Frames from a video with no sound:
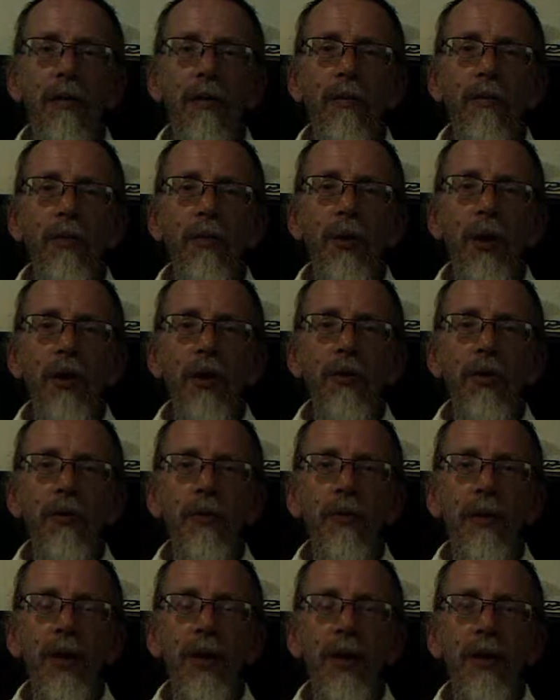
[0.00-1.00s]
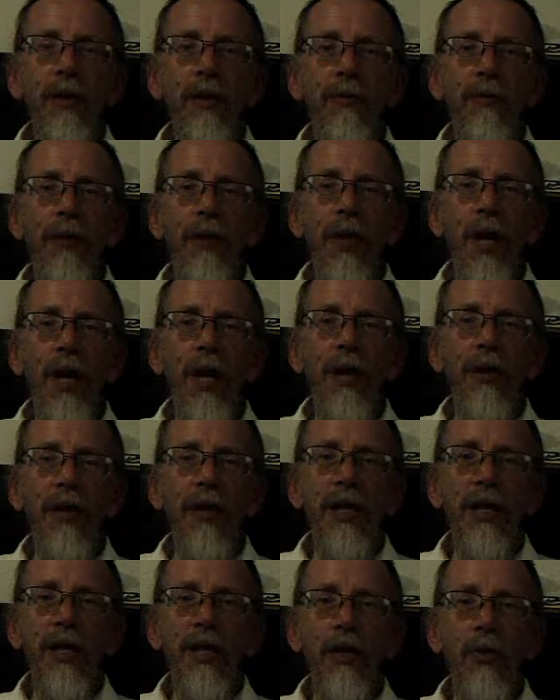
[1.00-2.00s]
philosophy
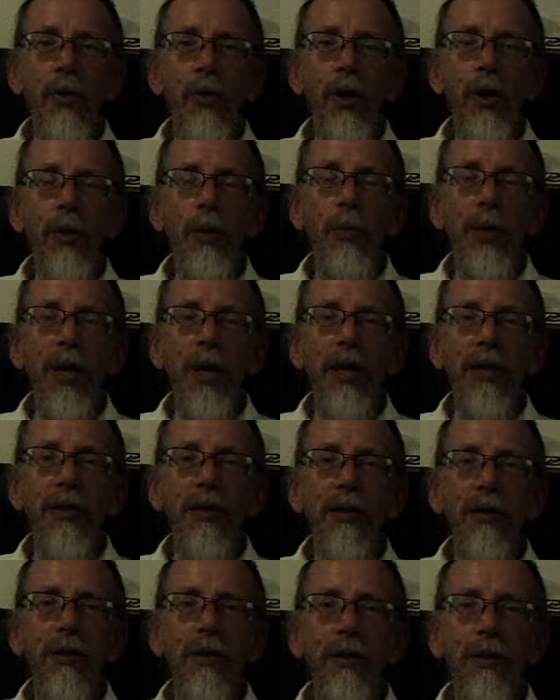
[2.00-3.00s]
regarding the workplace.